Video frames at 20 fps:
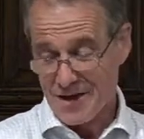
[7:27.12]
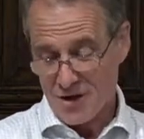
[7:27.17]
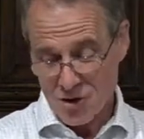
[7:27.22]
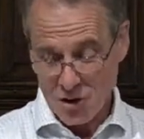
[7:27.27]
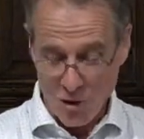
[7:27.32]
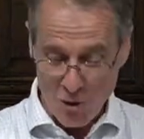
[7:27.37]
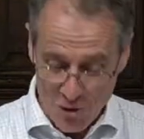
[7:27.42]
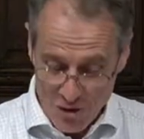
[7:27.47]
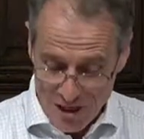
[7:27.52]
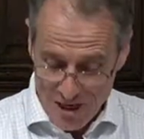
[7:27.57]

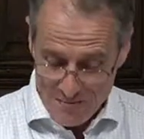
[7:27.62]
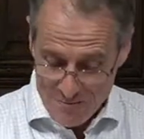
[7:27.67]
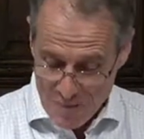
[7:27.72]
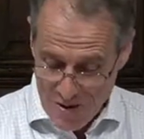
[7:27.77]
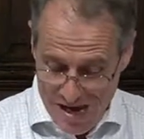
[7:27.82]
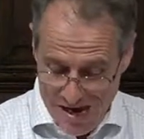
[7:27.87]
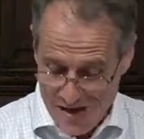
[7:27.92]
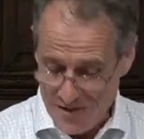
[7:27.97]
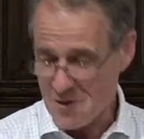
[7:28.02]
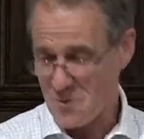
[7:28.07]
Could it
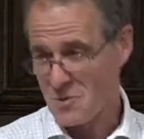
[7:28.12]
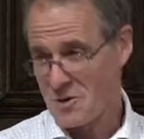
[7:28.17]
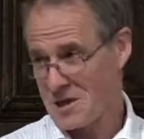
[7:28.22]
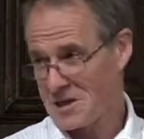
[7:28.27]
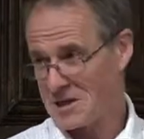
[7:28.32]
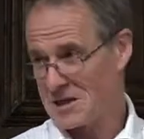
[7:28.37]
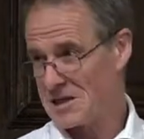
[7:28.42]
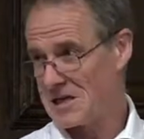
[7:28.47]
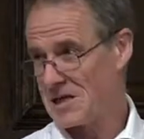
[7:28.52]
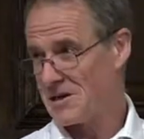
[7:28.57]
be that with
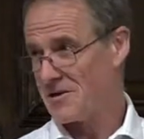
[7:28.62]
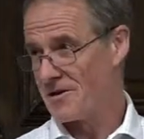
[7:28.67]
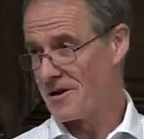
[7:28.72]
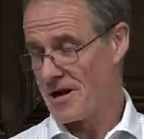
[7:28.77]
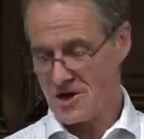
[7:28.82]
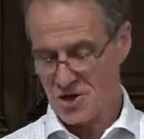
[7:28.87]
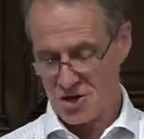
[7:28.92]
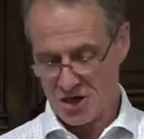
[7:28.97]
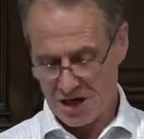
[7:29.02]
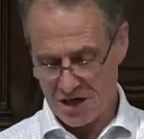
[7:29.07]
the
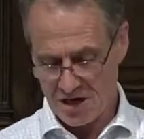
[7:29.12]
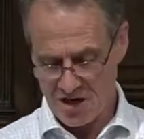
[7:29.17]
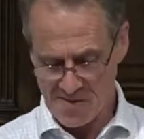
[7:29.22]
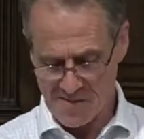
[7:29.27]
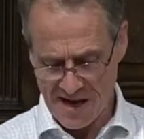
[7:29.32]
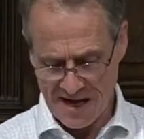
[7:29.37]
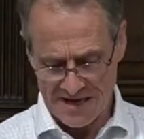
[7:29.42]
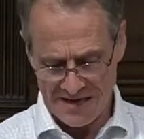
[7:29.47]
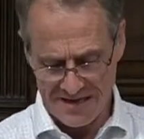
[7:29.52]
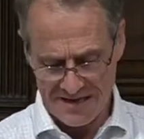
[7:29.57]
deterioration in
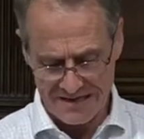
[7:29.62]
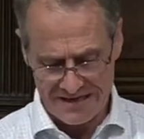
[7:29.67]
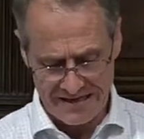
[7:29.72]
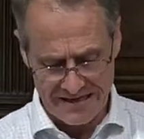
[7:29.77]
humanity's